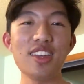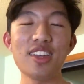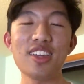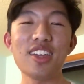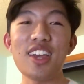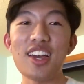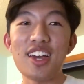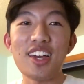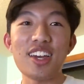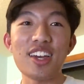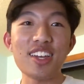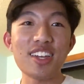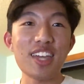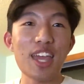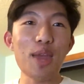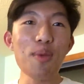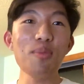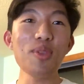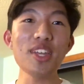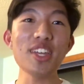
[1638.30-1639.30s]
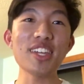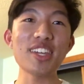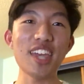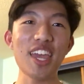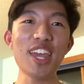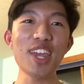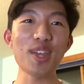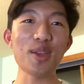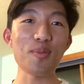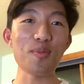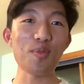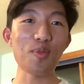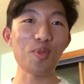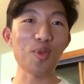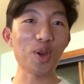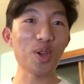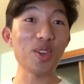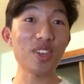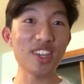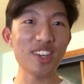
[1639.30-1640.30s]
yeah, a gambling game
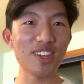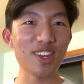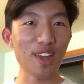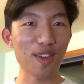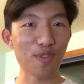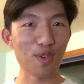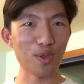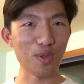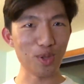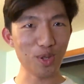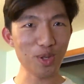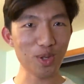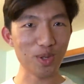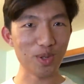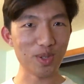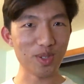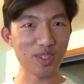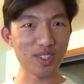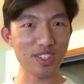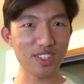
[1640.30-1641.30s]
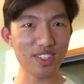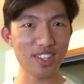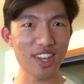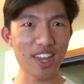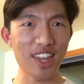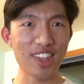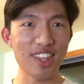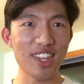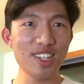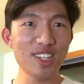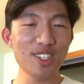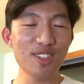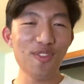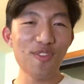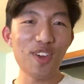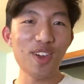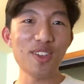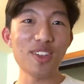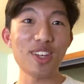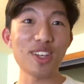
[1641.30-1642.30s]
where you can never lose. And that just
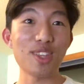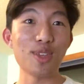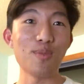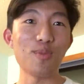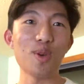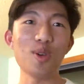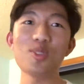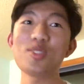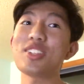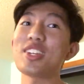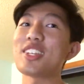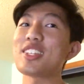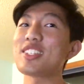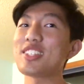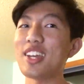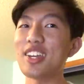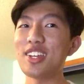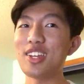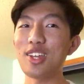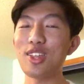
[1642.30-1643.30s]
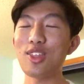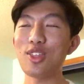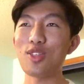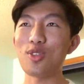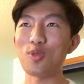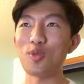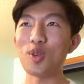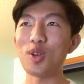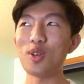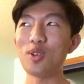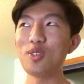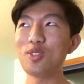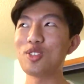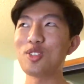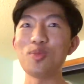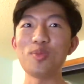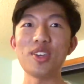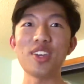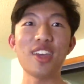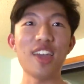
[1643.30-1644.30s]
felt like the most exciting thrill
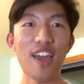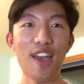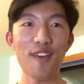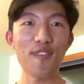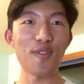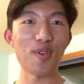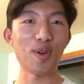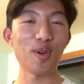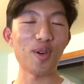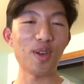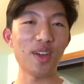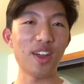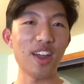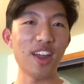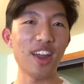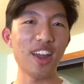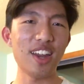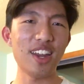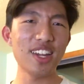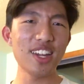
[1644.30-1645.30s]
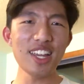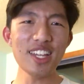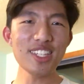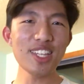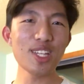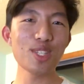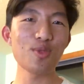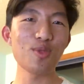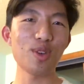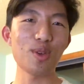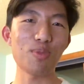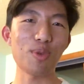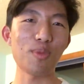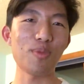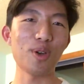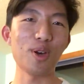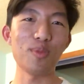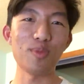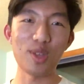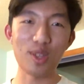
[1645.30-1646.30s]
to me ever. And I guess that's what
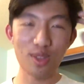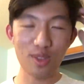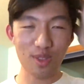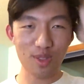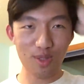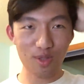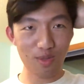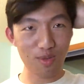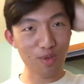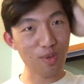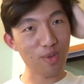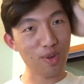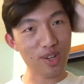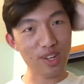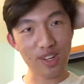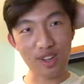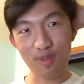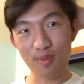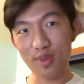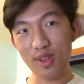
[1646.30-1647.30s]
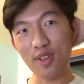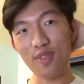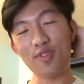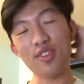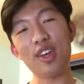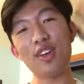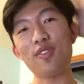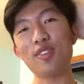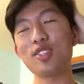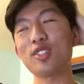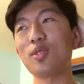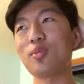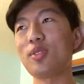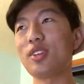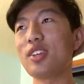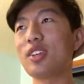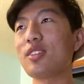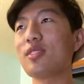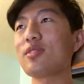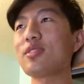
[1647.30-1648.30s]
propelled me through working on BFDI for so
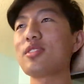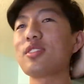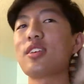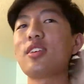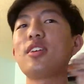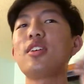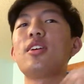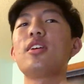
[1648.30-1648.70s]
many years.